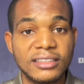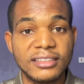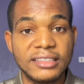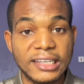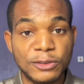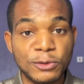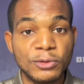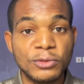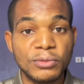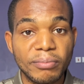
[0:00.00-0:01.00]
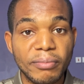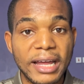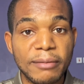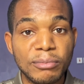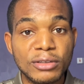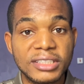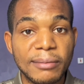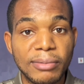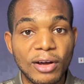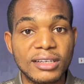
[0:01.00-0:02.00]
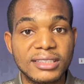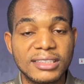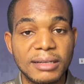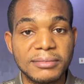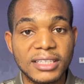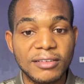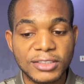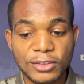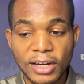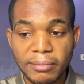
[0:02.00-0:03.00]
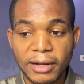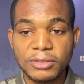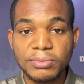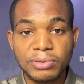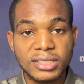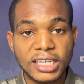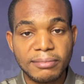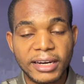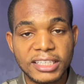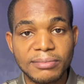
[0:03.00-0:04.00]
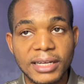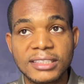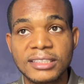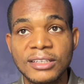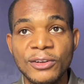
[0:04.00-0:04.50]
They do mold their blocks themselves. It's all about project management.